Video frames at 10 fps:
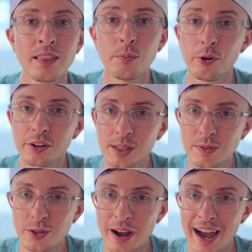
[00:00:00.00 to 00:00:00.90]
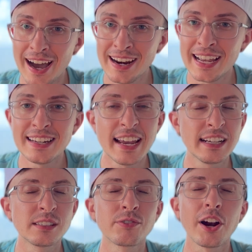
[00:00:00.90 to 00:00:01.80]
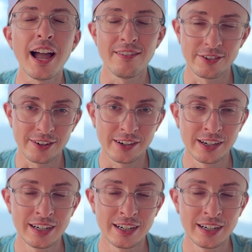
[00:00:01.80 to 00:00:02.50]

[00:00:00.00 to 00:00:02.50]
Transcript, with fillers: The more clips you add, it takes forever